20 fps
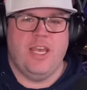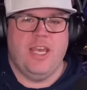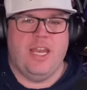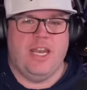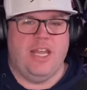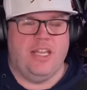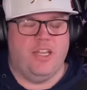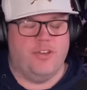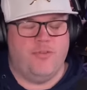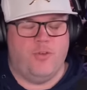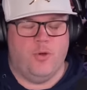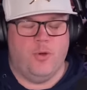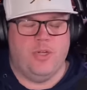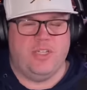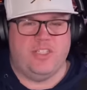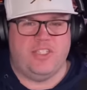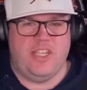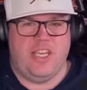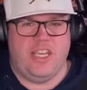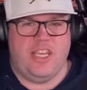and I look forward
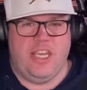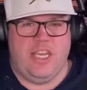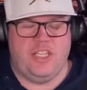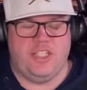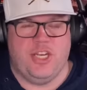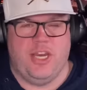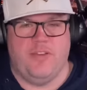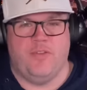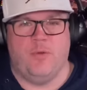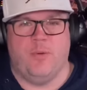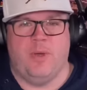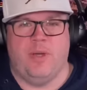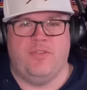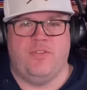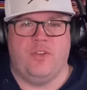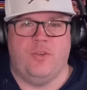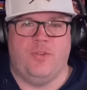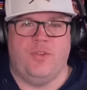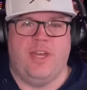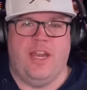to seeing each and every one of
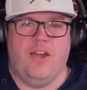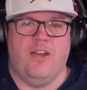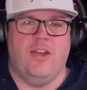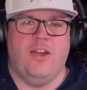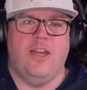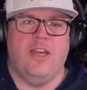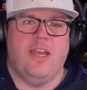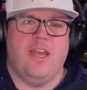you there.